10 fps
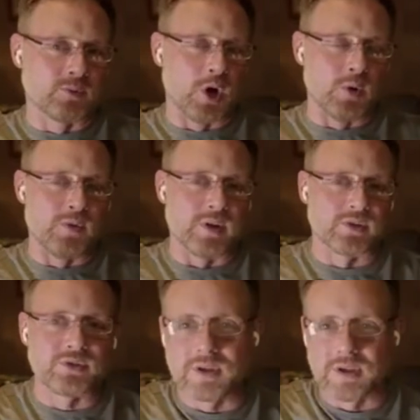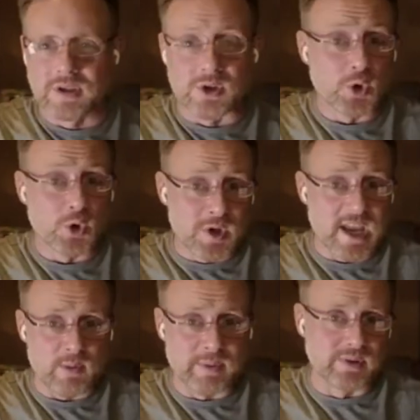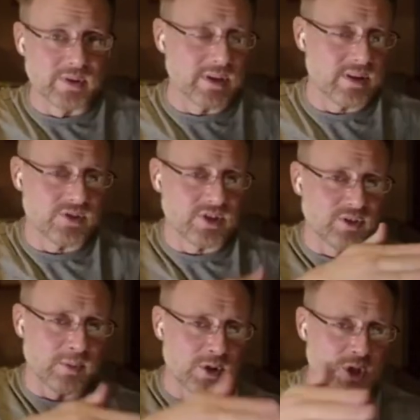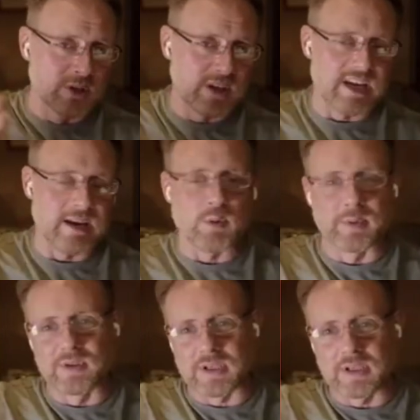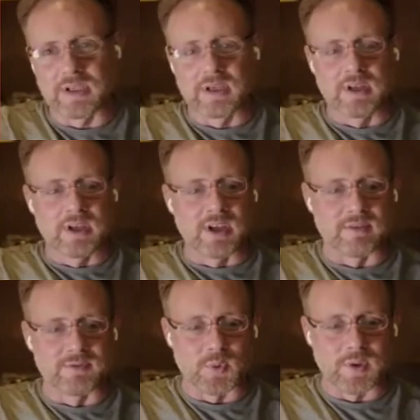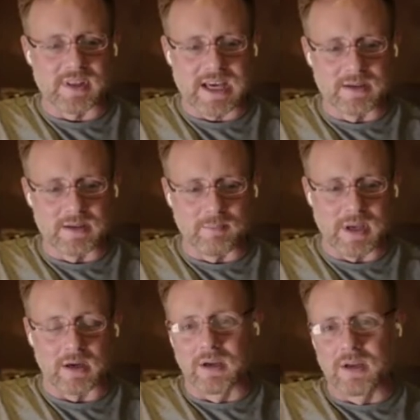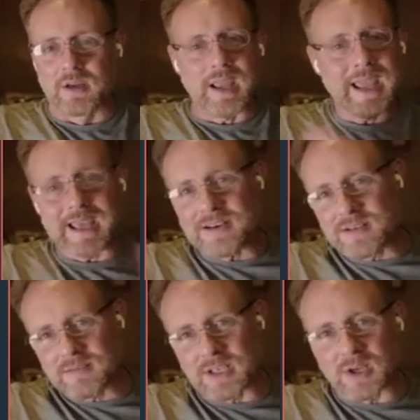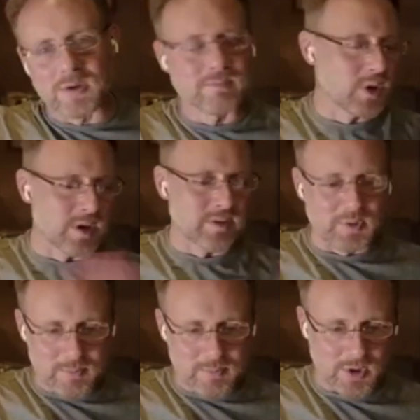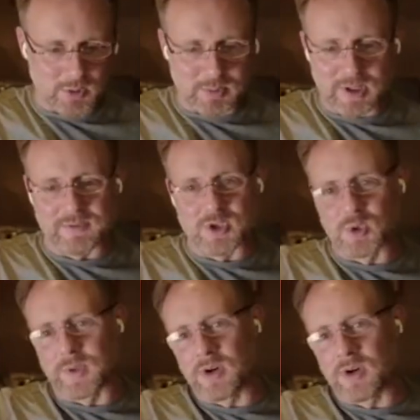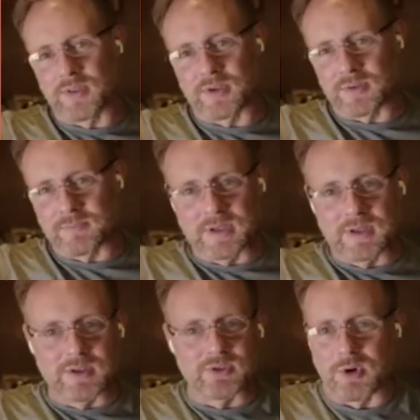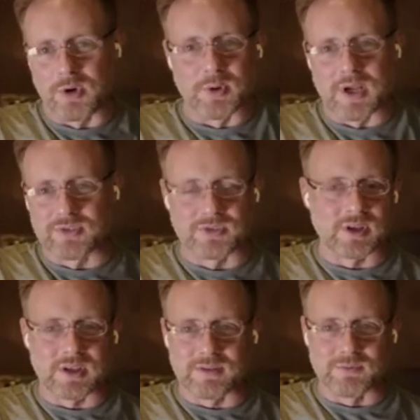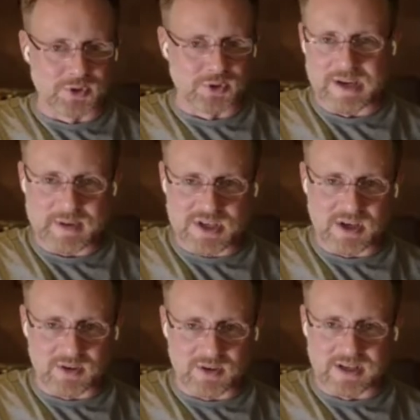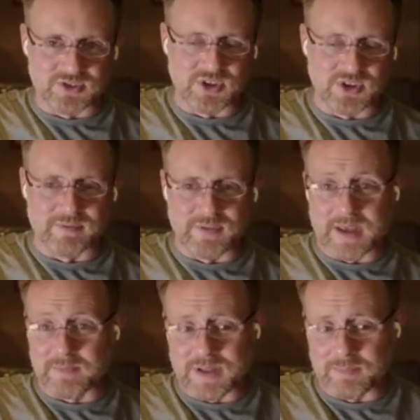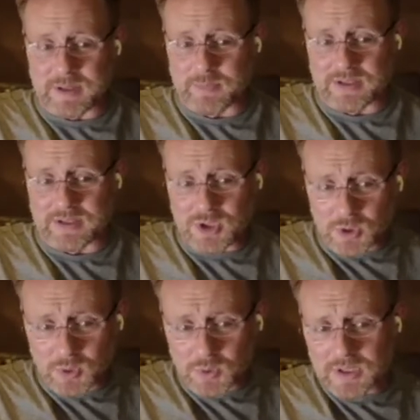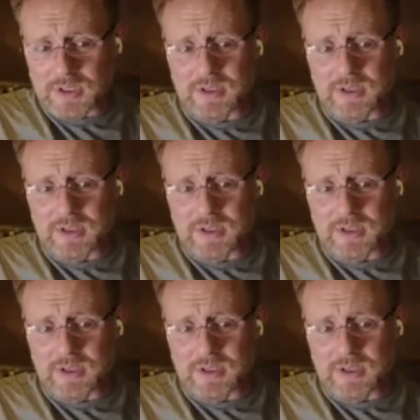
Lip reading: grown this new capability, this kind of maturing capability of doing that better. And, you don't have to write boilerplate for doing all the stream processing and real-time ETL kinds of stuff that people had to do,